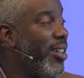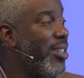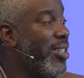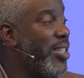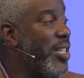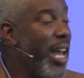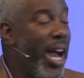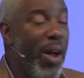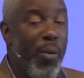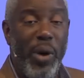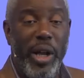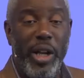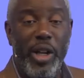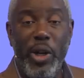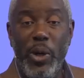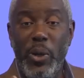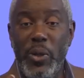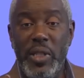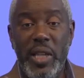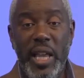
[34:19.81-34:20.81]
It's not what
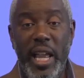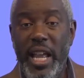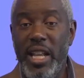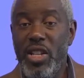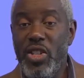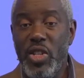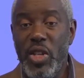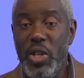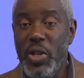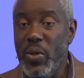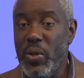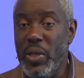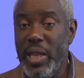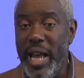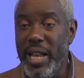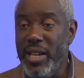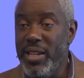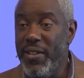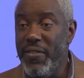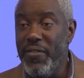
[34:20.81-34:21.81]
goes into you
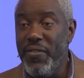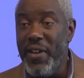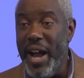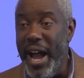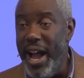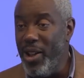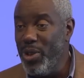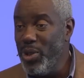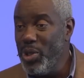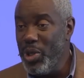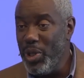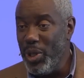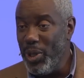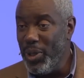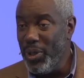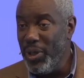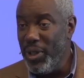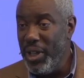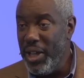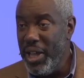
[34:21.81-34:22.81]
that defiles you.